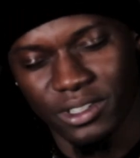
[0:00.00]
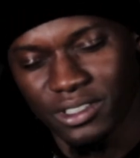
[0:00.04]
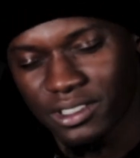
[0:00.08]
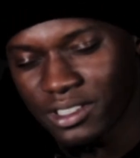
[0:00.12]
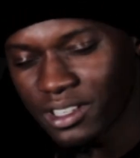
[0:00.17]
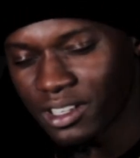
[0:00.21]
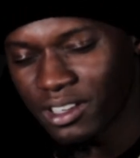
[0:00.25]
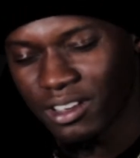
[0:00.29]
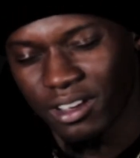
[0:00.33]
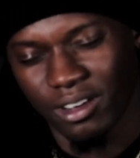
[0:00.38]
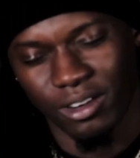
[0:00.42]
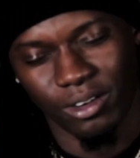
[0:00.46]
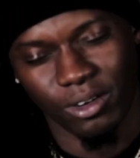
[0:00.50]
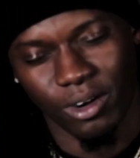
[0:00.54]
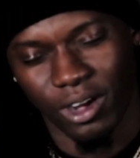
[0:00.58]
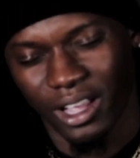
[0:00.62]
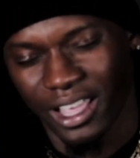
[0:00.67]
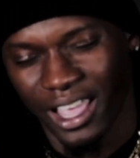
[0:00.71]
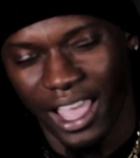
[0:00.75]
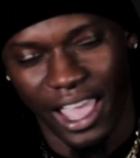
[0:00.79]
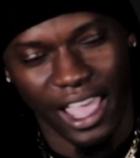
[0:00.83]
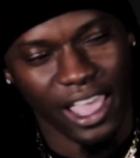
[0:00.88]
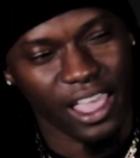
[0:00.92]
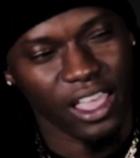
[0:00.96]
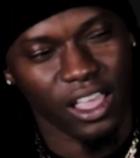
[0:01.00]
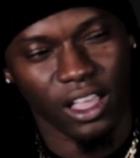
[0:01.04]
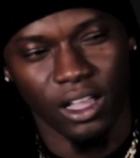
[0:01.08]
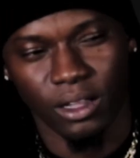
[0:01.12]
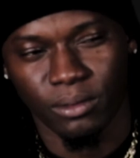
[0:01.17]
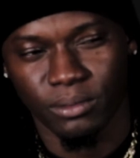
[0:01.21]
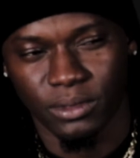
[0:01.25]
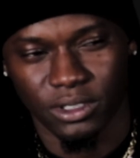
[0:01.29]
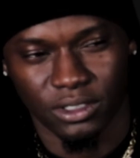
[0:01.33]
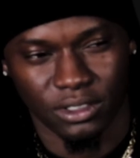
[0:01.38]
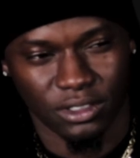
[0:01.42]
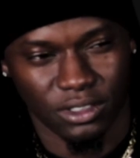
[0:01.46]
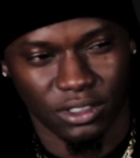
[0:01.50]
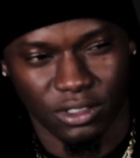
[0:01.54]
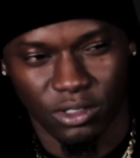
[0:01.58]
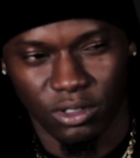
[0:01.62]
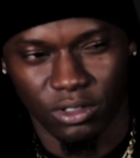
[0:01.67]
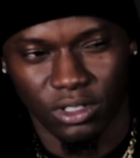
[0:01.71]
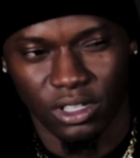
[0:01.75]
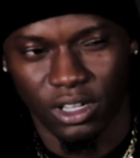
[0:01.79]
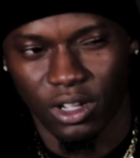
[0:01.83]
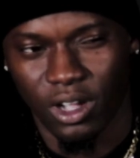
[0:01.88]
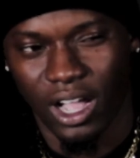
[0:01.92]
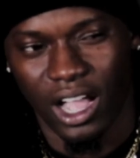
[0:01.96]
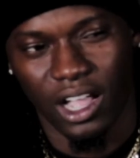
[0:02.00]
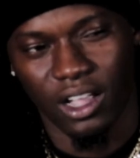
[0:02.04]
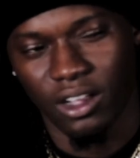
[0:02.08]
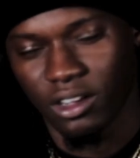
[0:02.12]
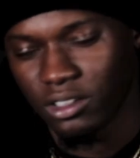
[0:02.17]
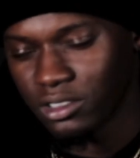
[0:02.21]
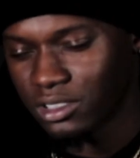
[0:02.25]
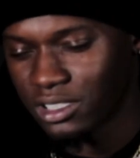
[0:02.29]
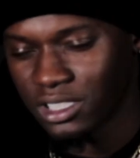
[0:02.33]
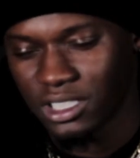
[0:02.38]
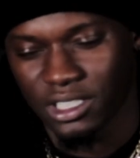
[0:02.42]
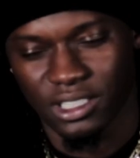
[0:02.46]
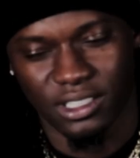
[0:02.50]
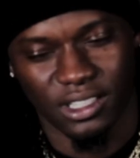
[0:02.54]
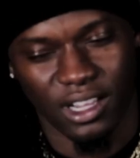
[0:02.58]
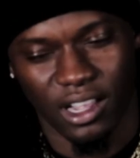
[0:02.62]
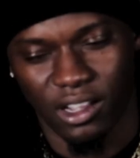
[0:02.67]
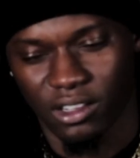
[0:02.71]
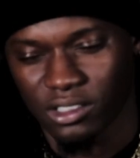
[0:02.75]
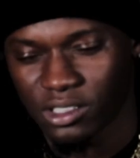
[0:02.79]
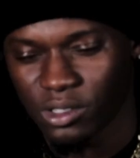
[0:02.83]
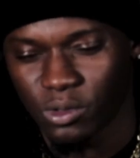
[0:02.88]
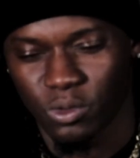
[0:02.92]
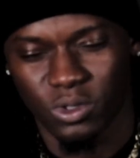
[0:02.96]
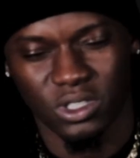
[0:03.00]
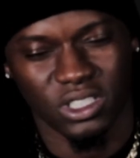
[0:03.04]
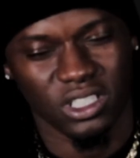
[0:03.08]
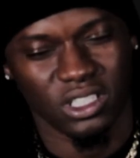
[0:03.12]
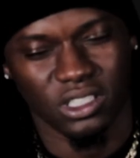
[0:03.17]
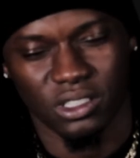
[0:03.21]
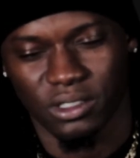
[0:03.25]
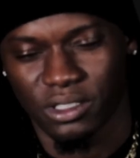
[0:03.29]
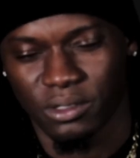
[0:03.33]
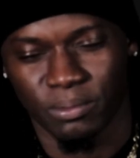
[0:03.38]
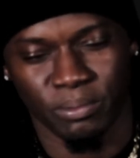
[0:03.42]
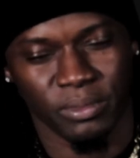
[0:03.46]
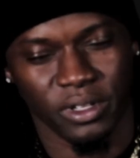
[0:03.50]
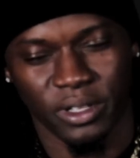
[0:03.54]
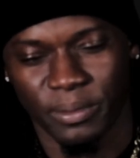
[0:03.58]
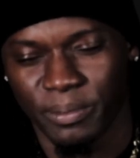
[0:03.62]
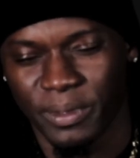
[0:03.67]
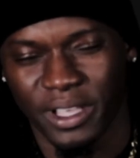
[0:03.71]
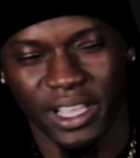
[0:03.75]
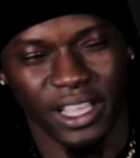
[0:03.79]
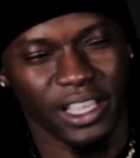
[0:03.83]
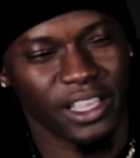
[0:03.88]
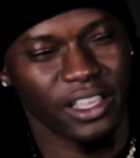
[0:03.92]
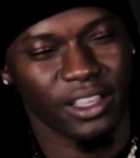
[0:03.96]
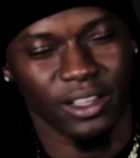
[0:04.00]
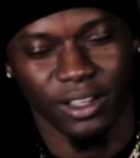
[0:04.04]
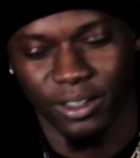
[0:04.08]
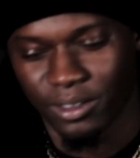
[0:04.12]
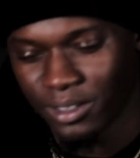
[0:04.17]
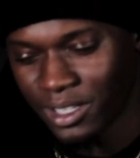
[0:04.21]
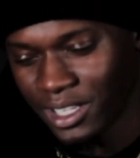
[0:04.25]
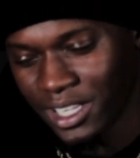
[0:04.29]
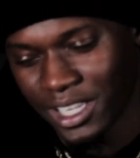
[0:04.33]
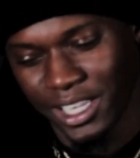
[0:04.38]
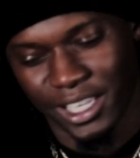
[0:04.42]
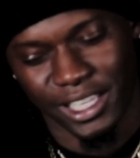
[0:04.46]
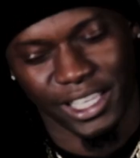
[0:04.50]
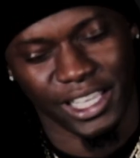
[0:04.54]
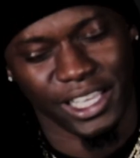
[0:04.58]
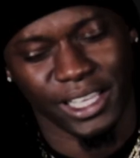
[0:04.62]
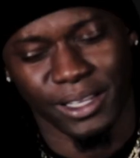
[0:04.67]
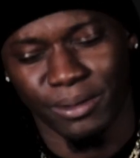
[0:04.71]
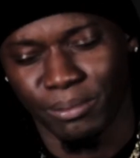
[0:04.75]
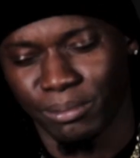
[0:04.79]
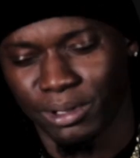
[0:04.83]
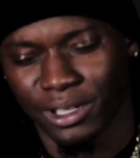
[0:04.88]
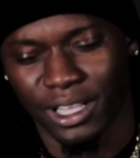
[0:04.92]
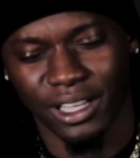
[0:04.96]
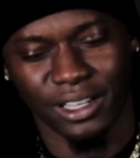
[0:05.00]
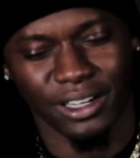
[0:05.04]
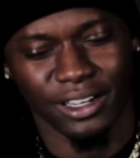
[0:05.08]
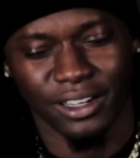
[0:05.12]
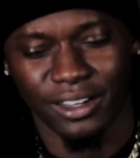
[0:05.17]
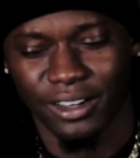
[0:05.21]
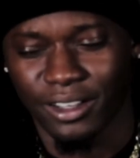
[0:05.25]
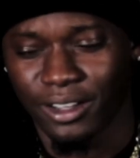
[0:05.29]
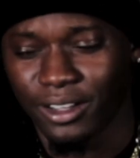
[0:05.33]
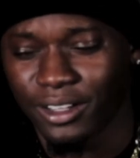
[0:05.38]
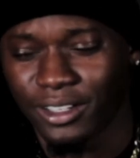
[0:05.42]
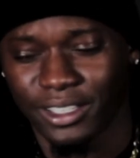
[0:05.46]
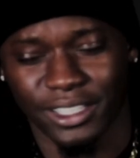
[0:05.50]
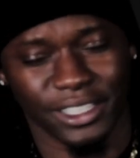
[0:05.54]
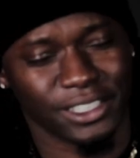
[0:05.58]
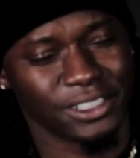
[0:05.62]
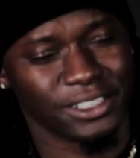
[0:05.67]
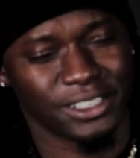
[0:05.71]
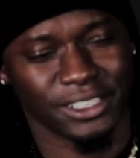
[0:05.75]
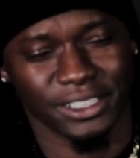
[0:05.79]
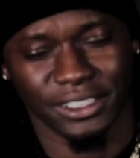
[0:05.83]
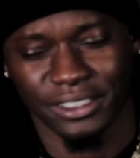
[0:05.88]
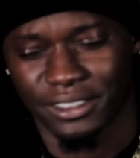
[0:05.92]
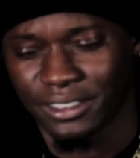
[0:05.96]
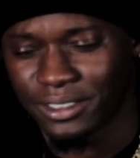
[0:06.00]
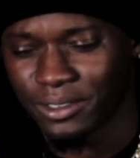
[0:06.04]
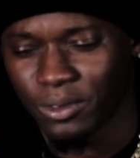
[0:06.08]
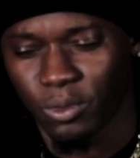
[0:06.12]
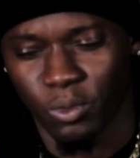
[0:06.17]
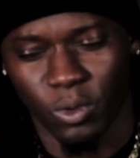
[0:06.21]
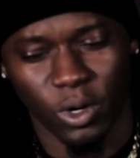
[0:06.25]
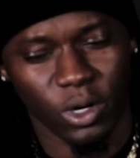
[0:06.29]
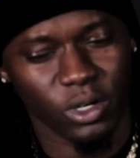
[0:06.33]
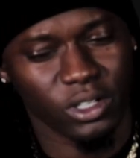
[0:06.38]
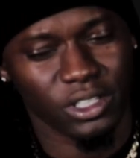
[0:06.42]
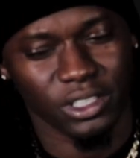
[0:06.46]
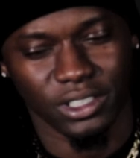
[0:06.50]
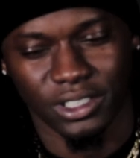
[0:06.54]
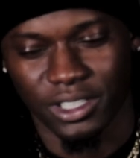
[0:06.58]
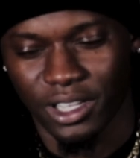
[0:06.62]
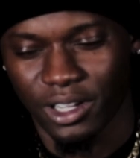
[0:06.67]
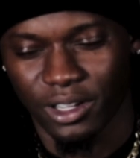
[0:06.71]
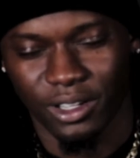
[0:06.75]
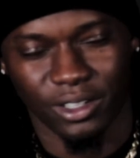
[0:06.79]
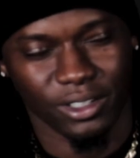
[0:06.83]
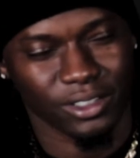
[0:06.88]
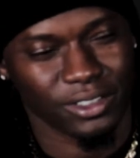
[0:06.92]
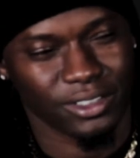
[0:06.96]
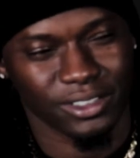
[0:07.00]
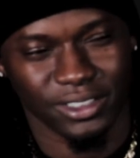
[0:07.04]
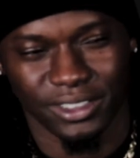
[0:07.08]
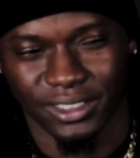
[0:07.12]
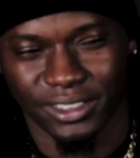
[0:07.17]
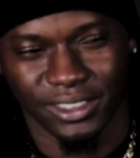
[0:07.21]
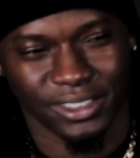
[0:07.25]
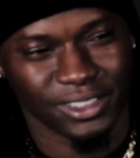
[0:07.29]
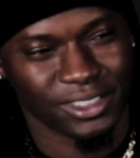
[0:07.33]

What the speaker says: We used to go ham in the studio. I go to his house and we just be me and him getting blunted up and just working, dog.